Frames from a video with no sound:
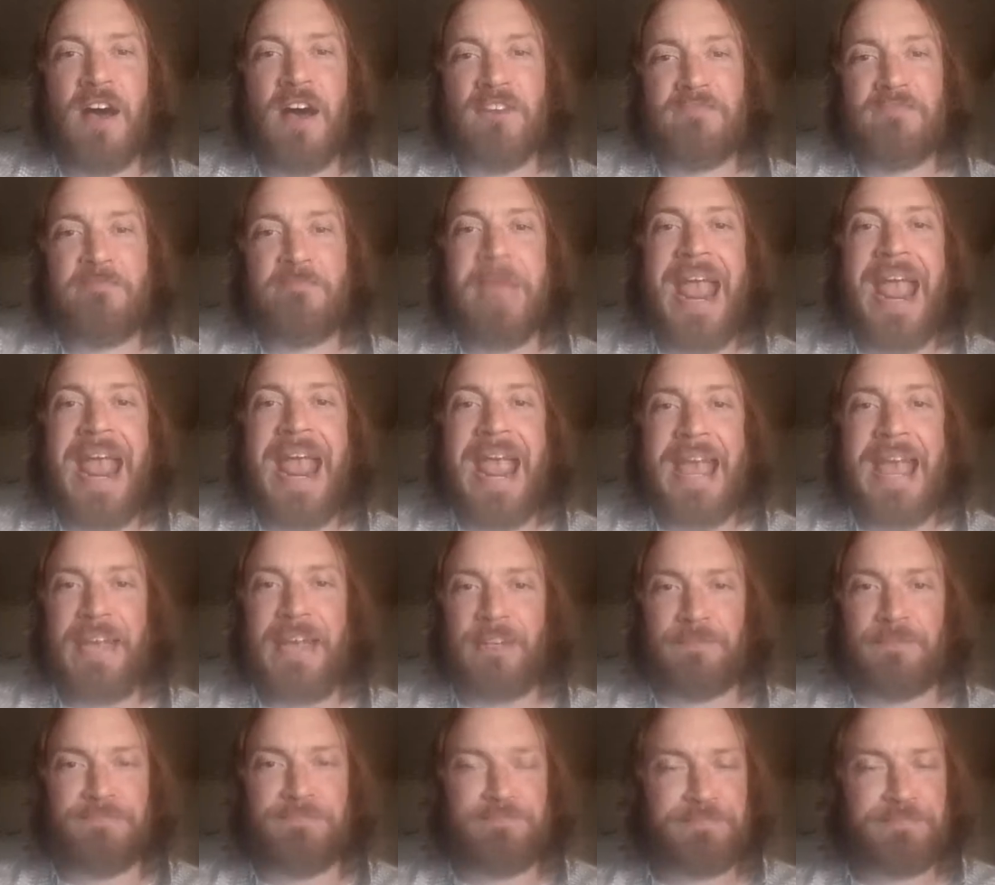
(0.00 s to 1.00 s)

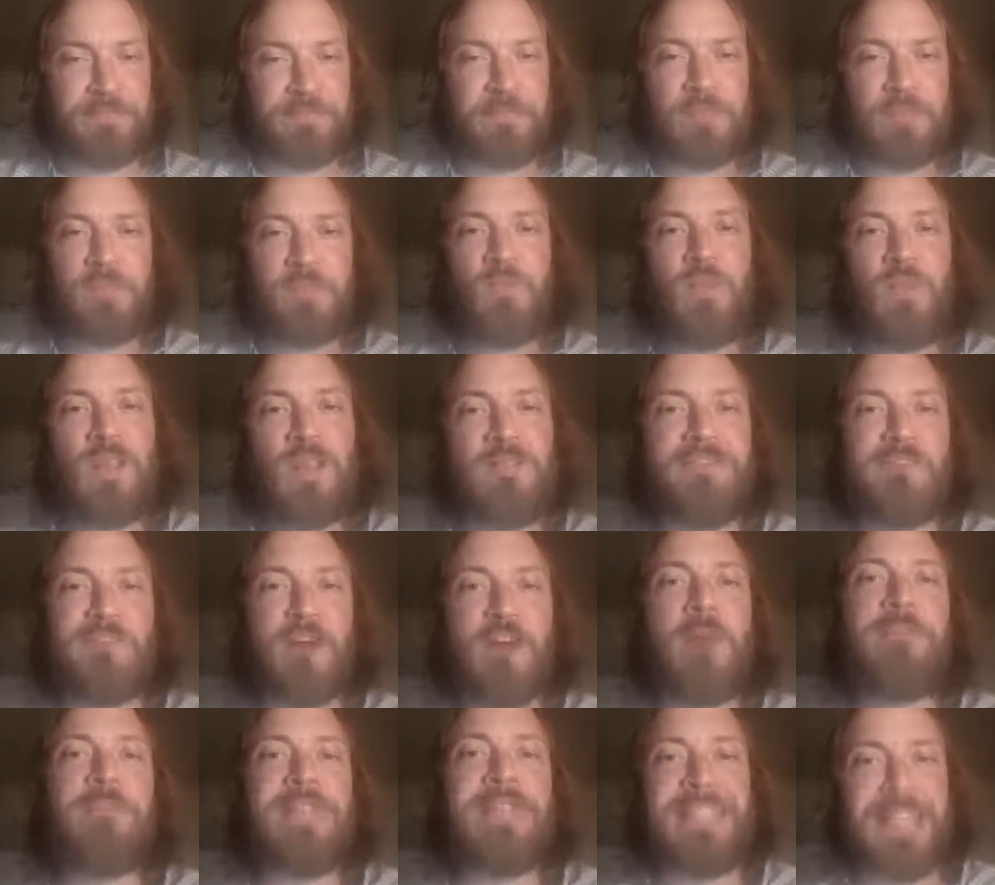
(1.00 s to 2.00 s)
man
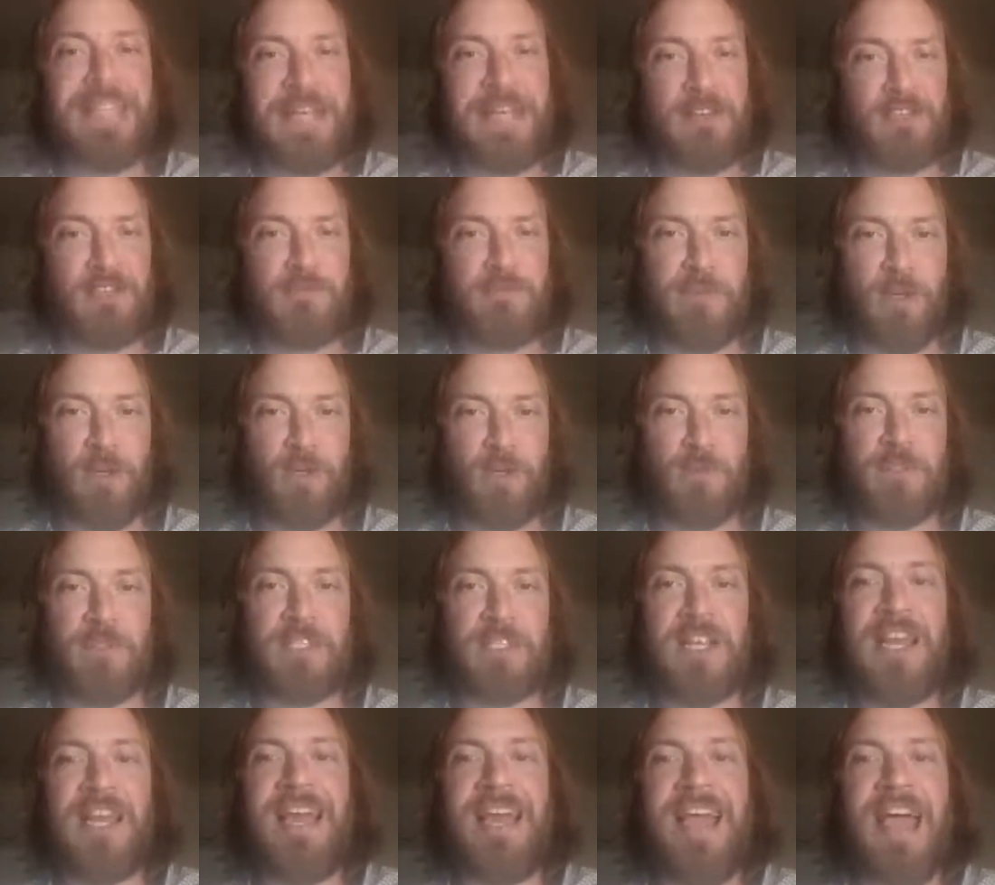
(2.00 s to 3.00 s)
from the 10th
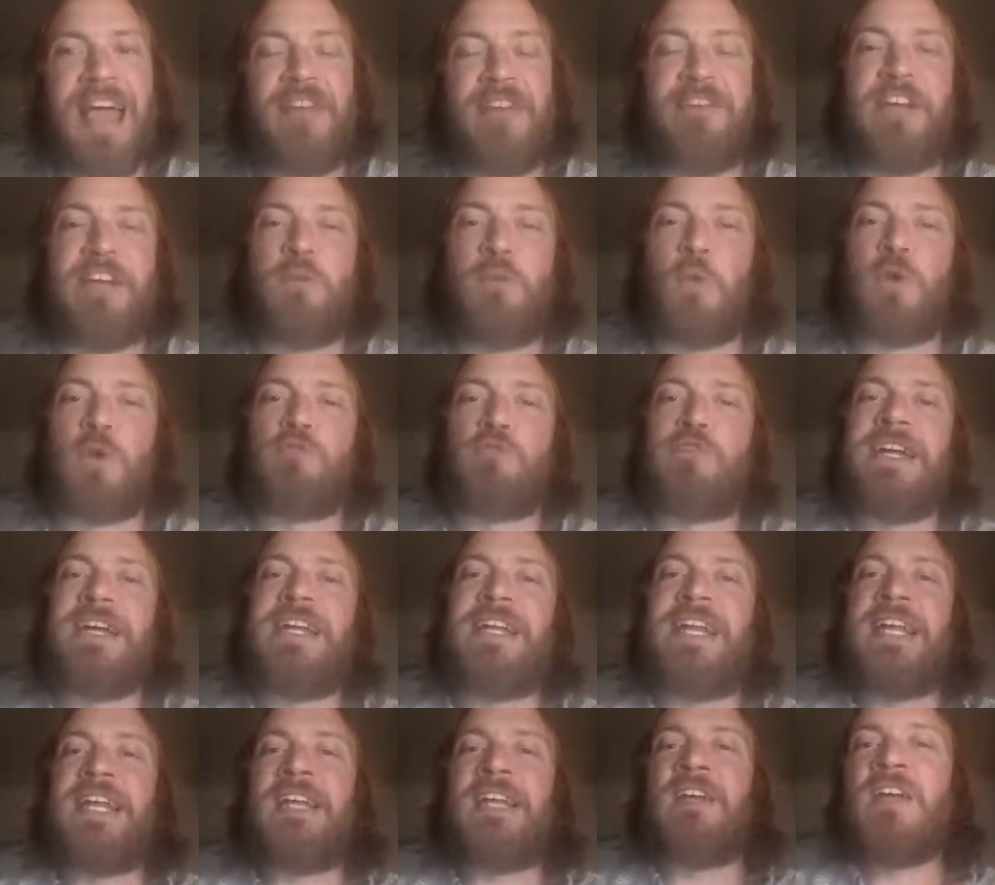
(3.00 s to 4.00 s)
Muse. And then we're
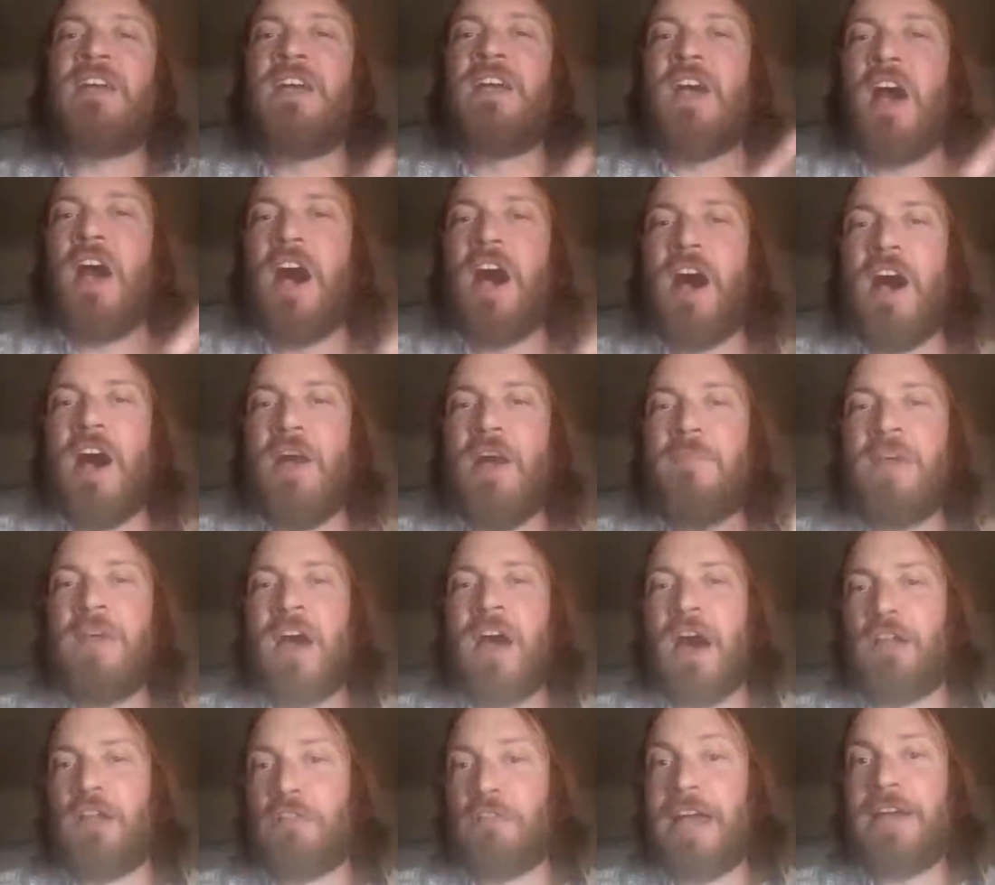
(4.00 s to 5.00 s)
reading
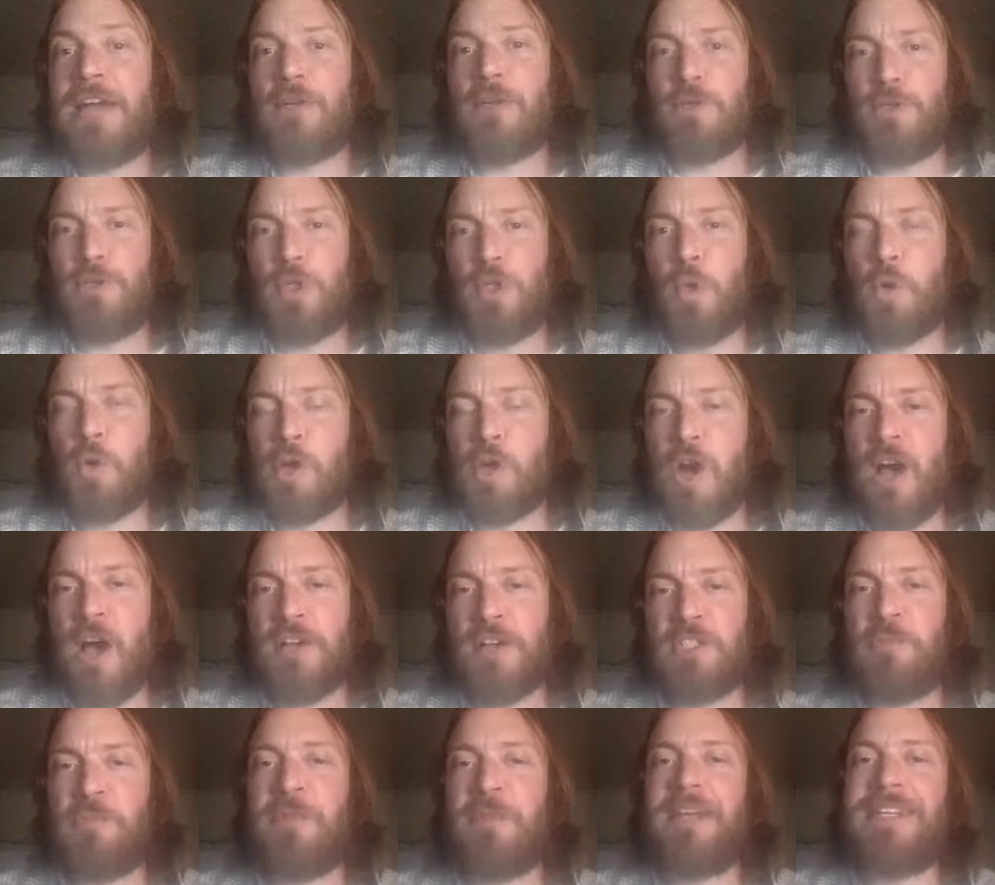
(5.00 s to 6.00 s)
a letter to her
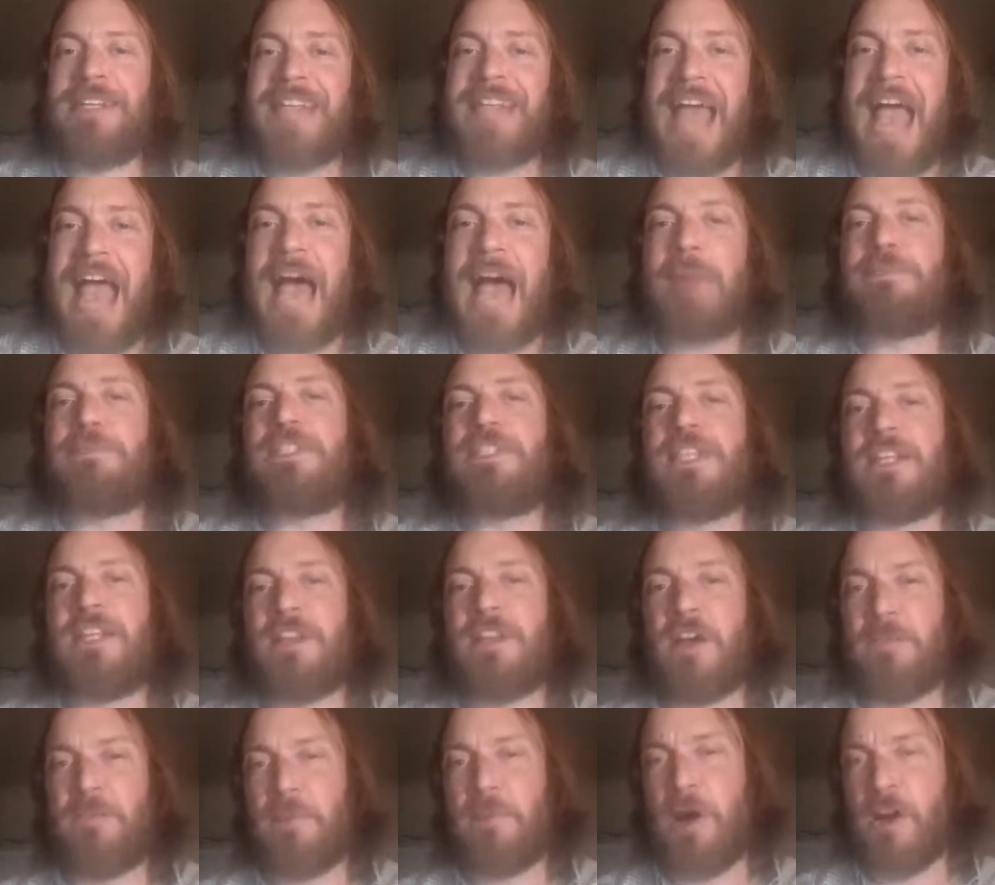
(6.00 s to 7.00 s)
husband
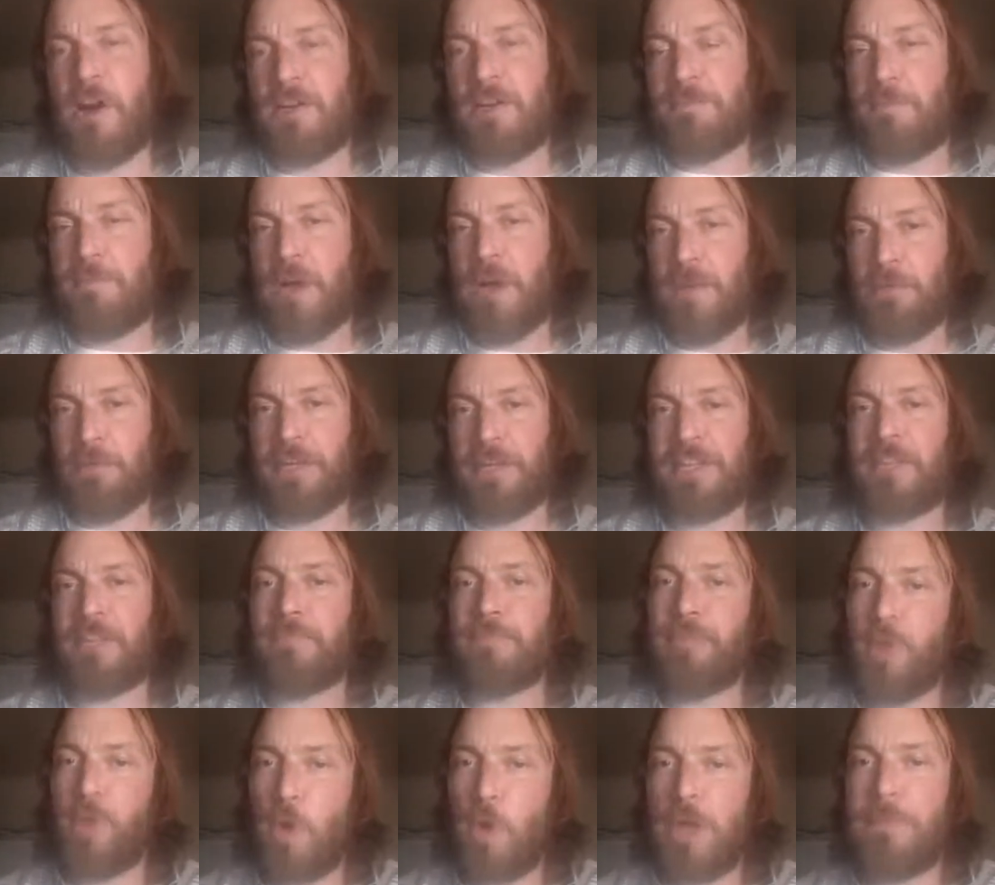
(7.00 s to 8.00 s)
absent upon public
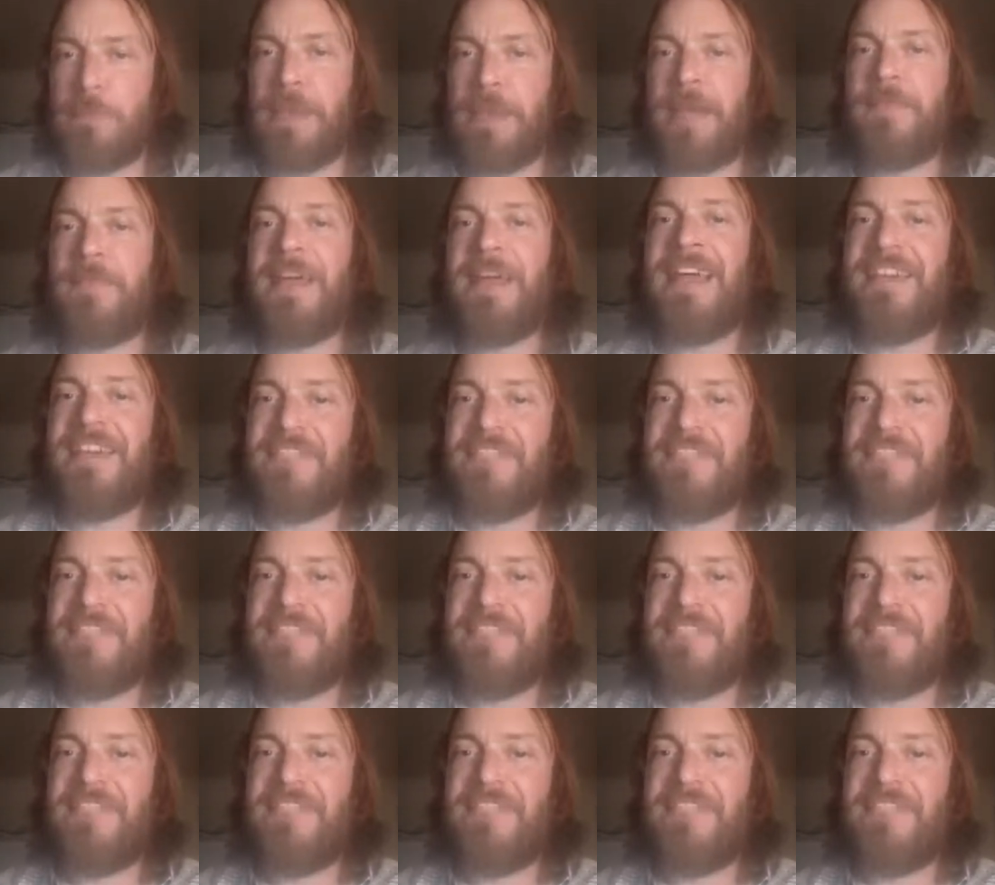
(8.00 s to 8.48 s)
employment.